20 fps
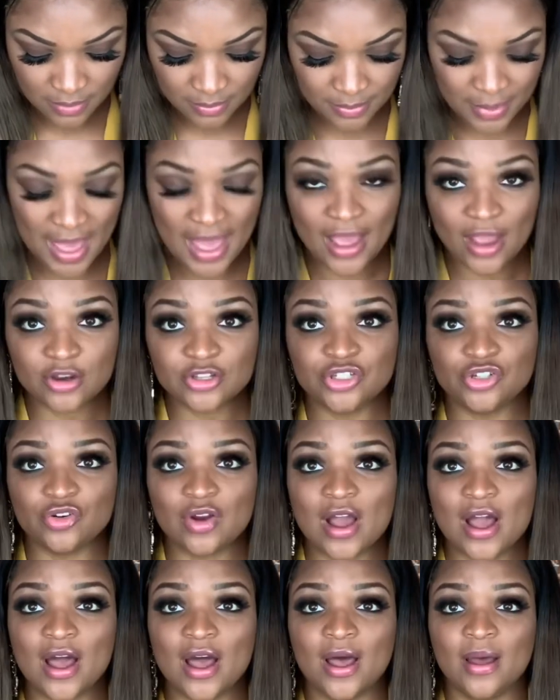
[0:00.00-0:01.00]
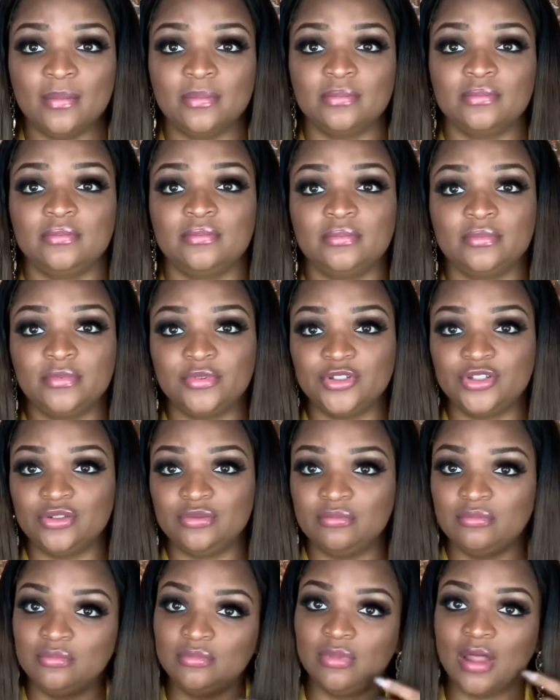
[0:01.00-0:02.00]
backdrop
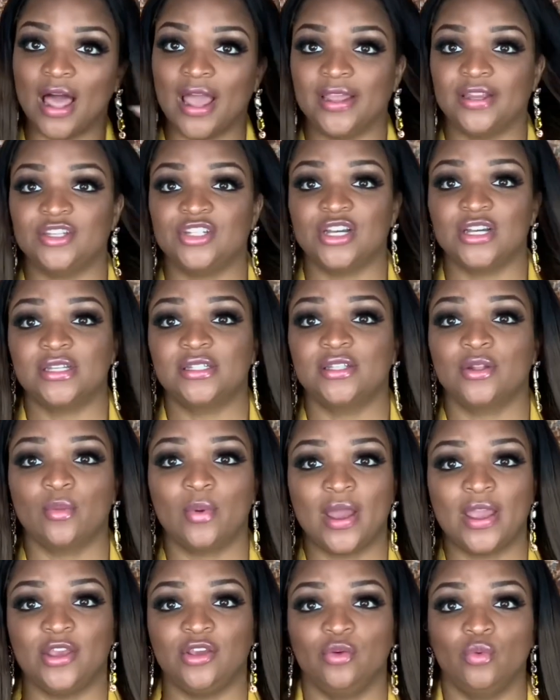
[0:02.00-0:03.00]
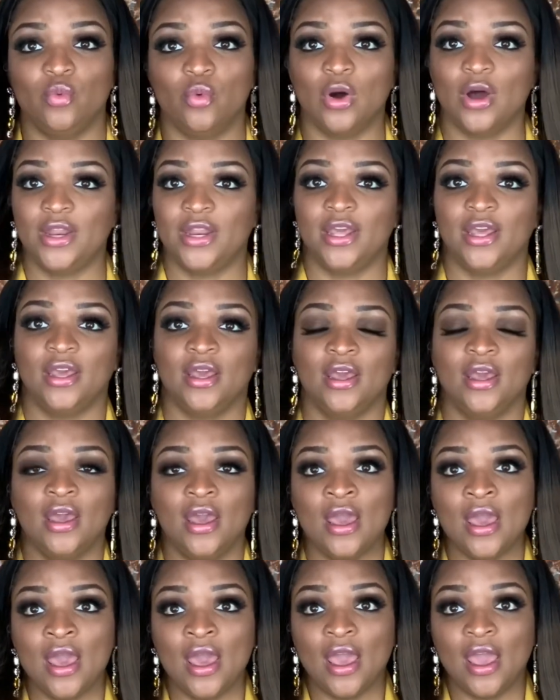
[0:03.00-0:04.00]
like just the way you want it,
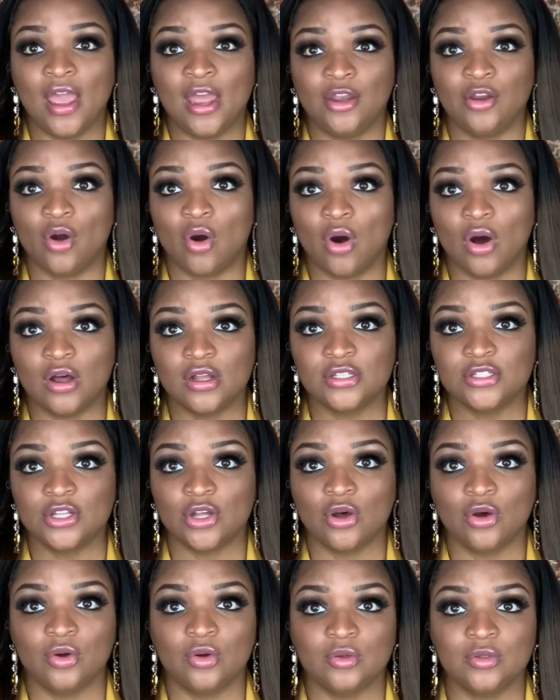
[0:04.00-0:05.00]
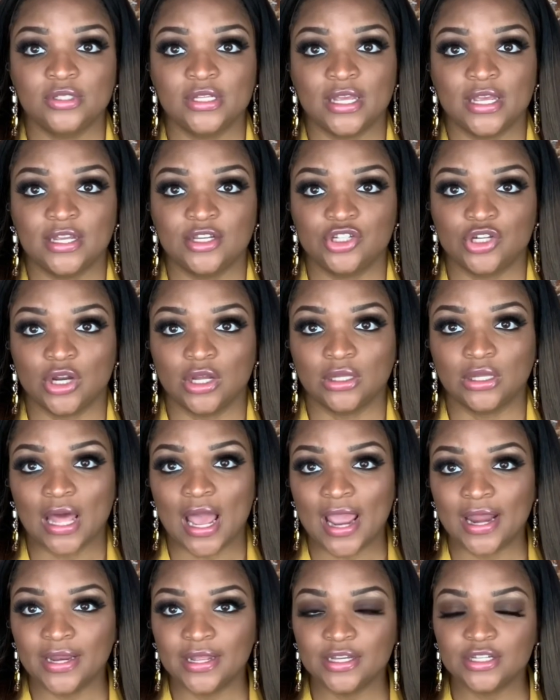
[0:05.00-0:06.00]
and also to get your
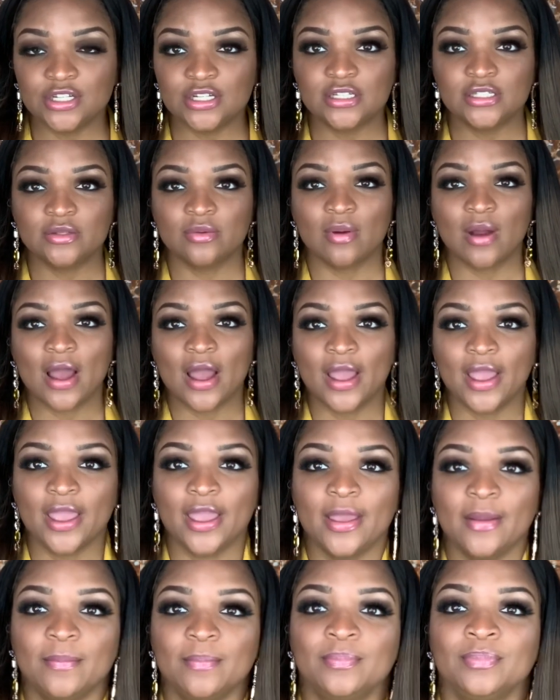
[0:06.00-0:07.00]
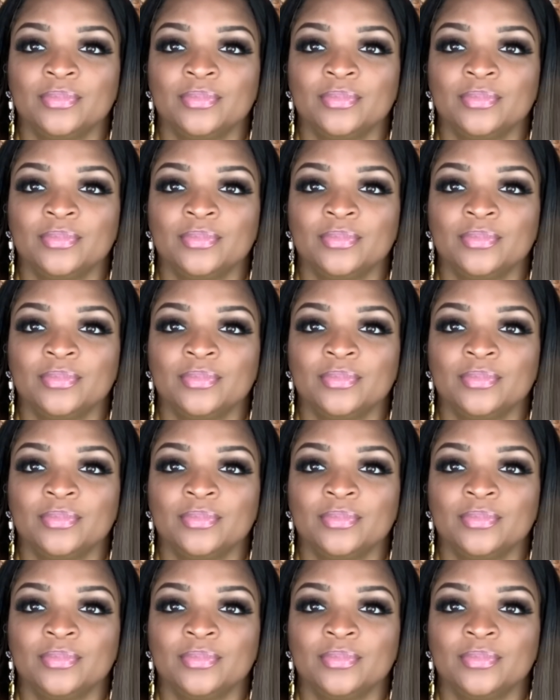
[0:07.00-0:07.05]
lighting just right.